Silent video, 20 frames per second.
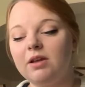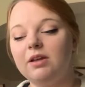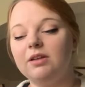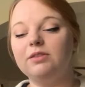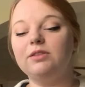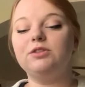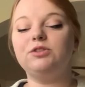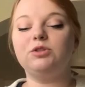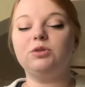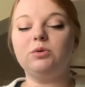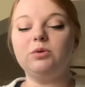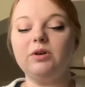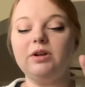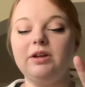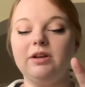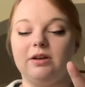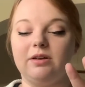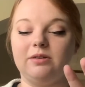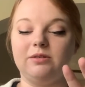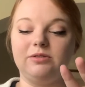The story
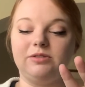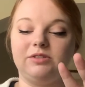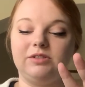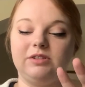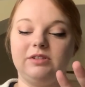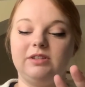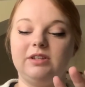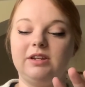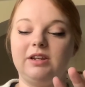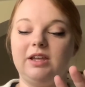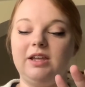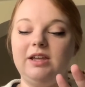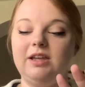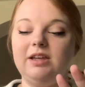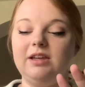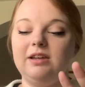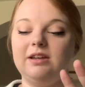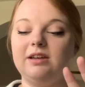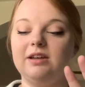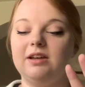goes that
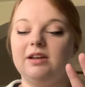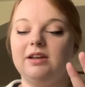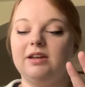he